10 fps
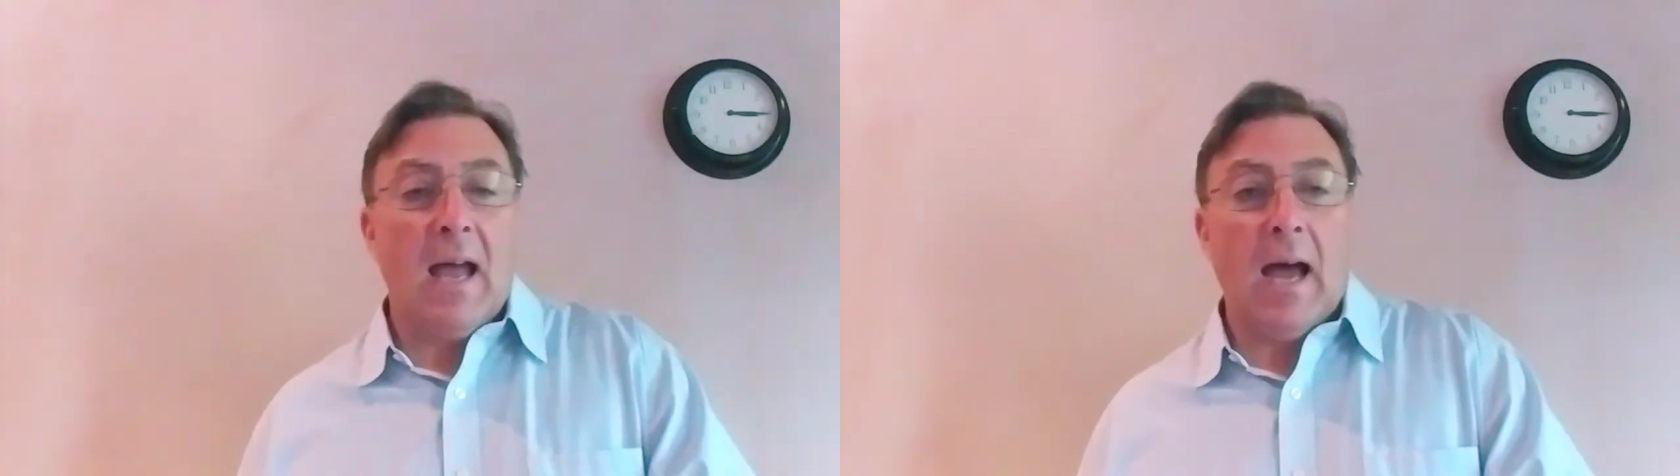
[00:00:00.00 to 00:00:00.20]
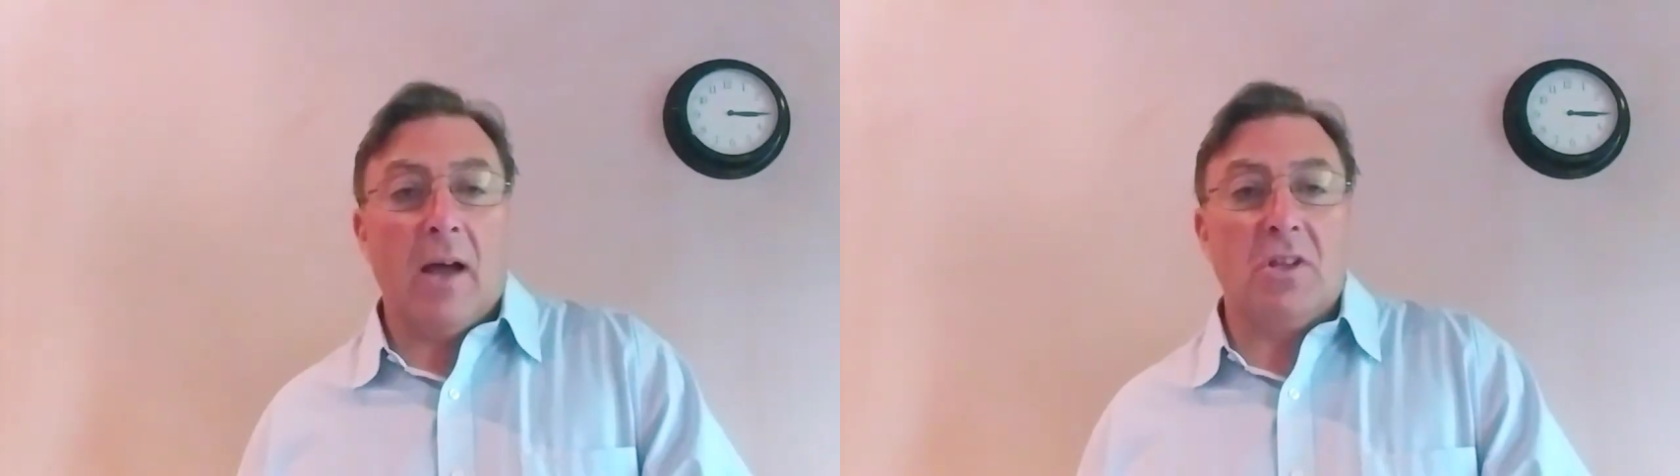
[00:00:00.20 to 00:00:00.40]

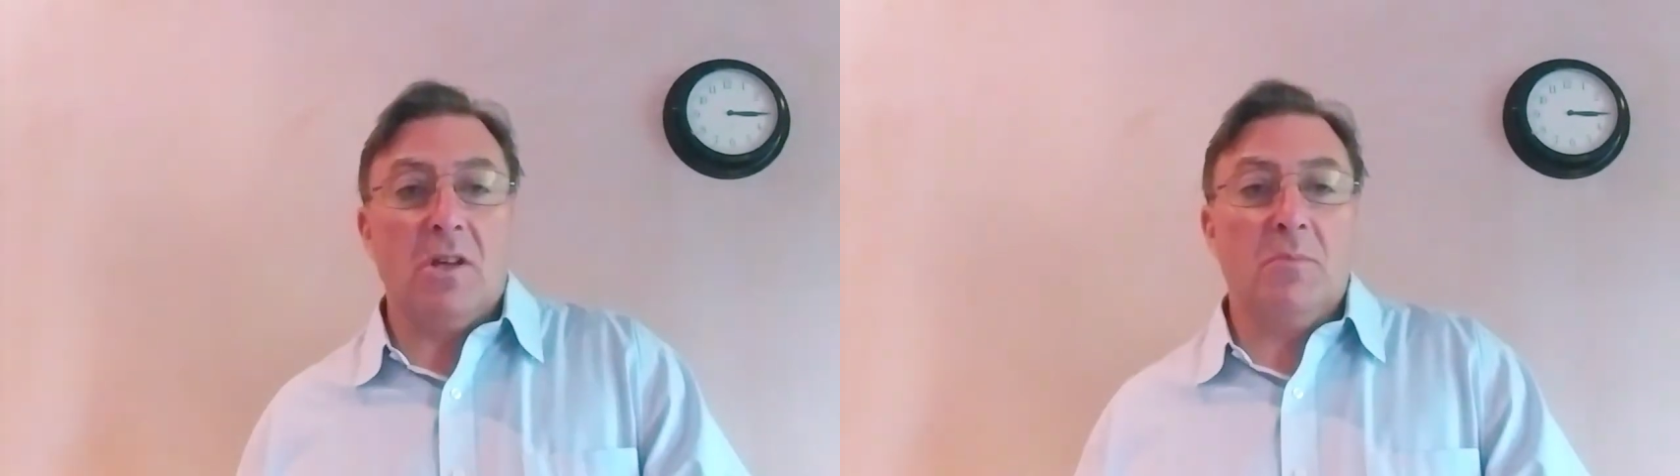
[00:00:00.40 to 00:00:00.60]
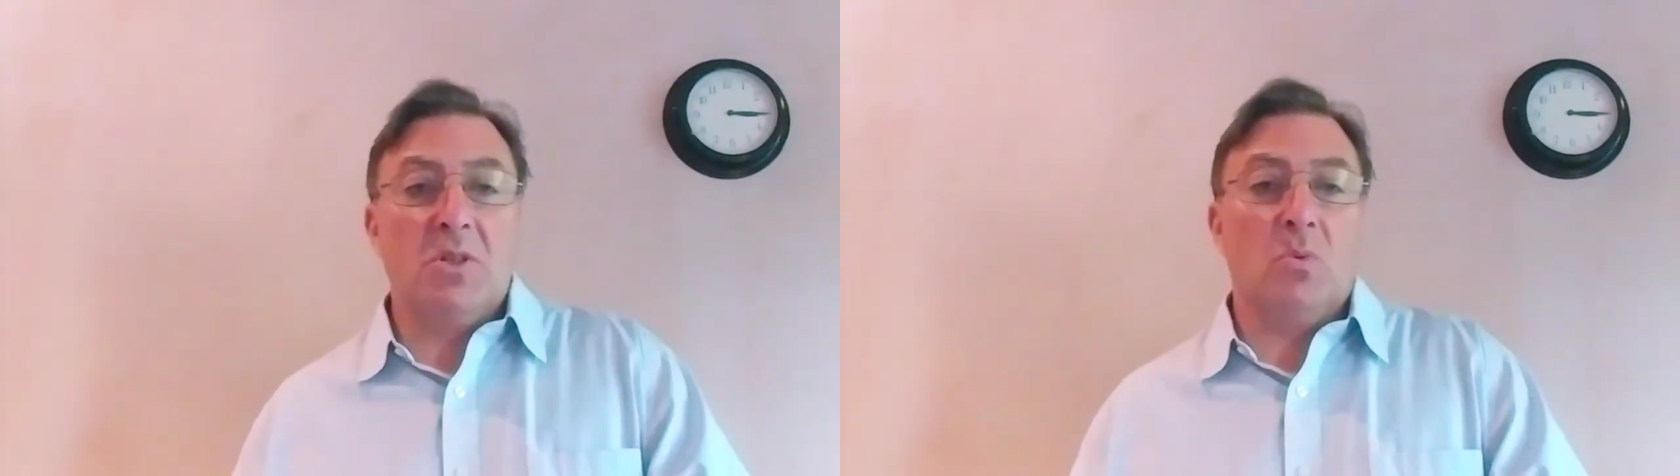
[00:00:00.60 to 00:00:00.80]
how
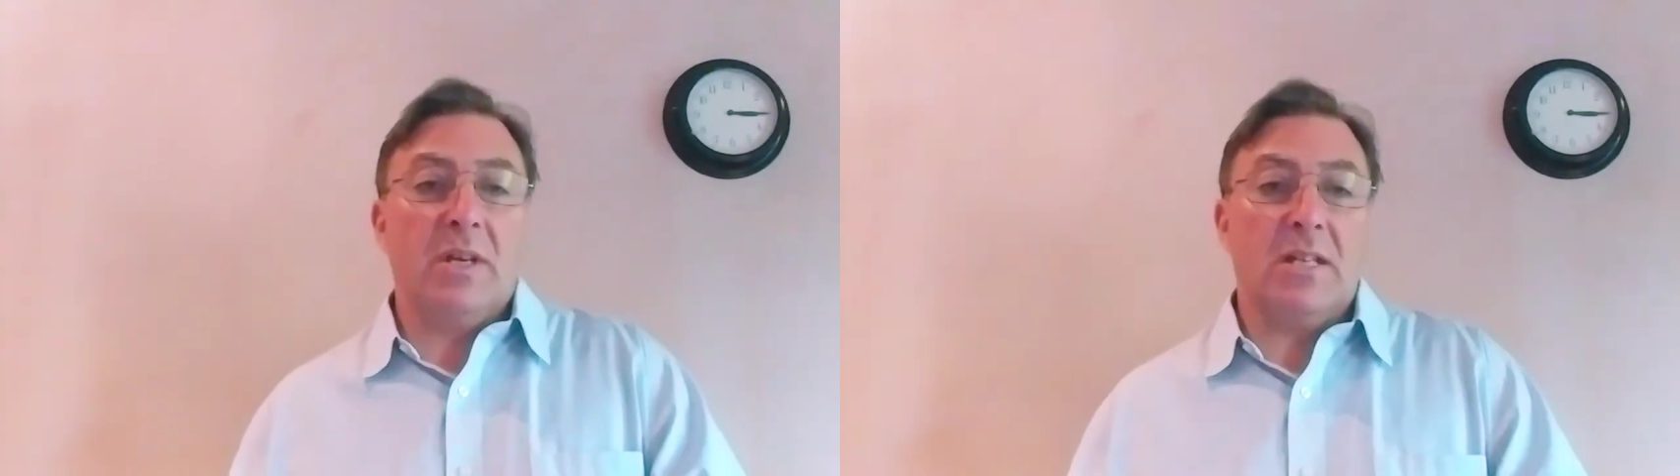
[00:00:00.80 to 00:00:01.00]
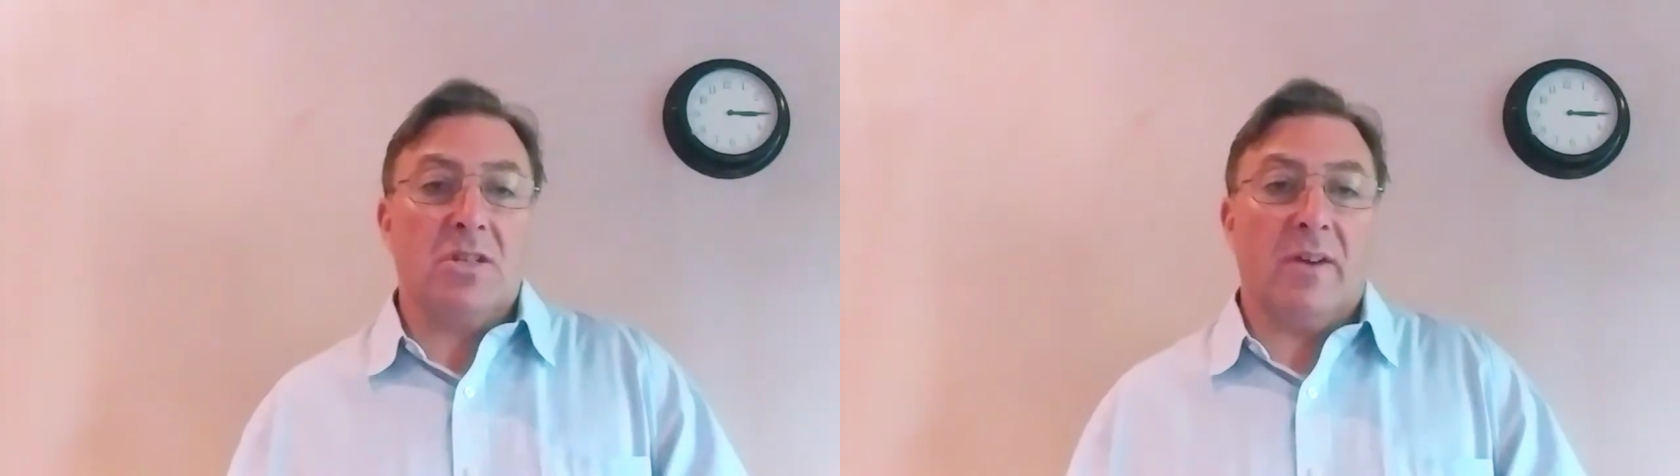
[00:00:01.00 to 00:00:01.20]
humans
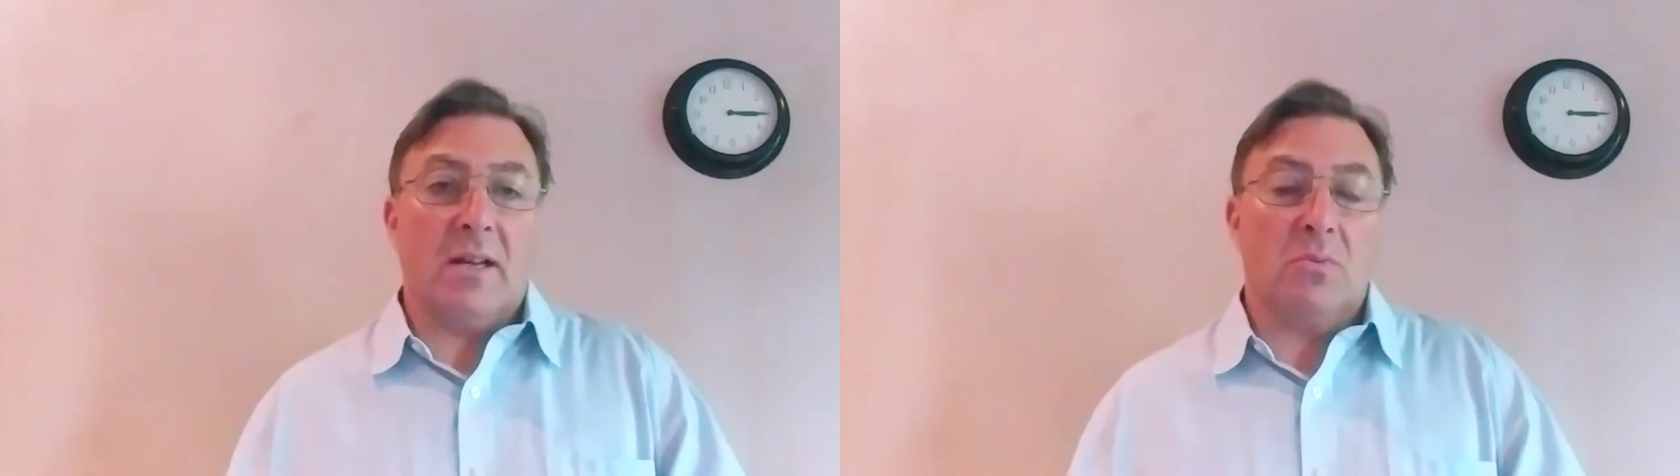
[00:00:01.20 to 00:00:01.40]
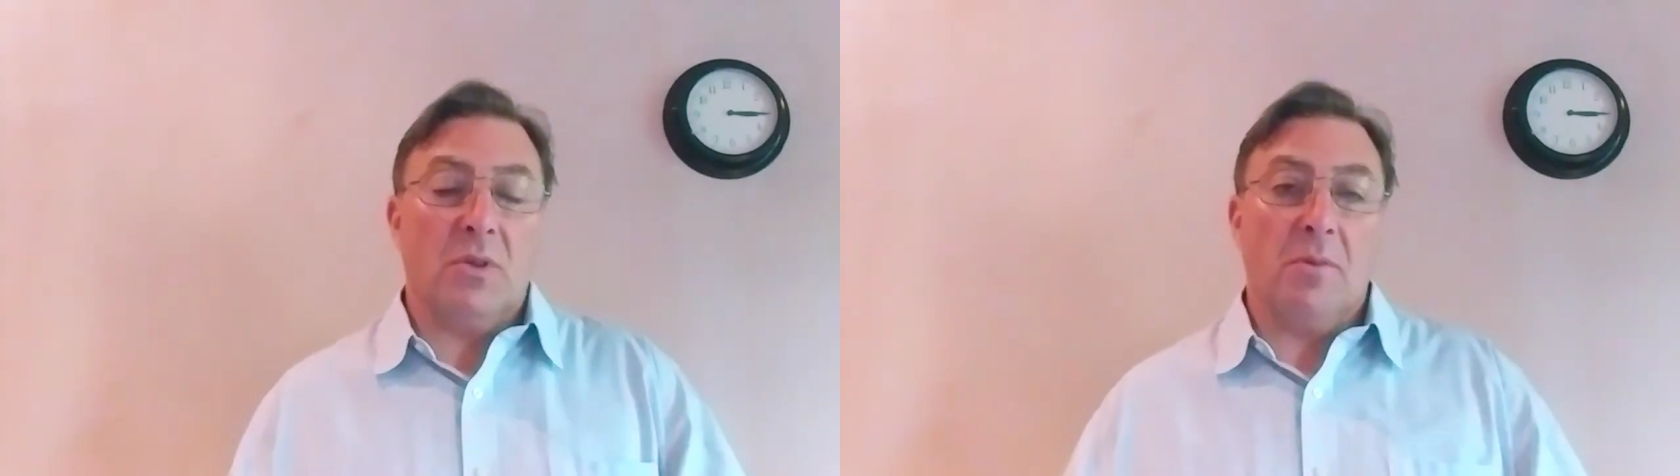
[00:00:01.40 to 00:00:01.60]
would
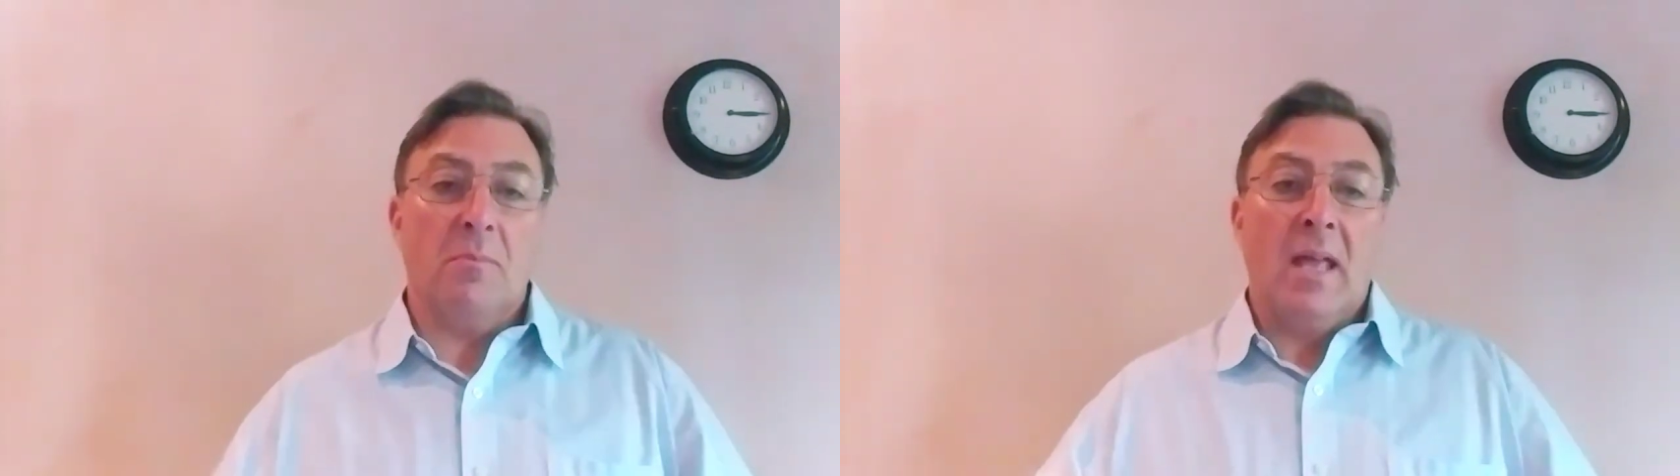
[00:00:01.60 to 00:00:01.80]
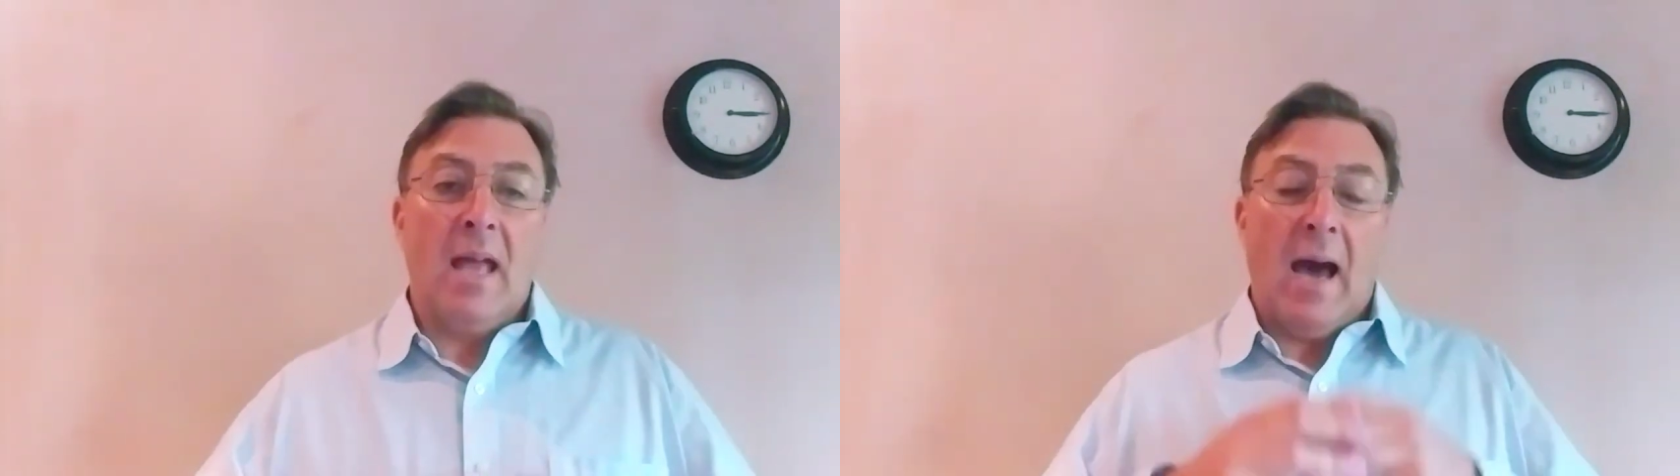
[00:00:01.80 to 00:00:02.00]
interact with them.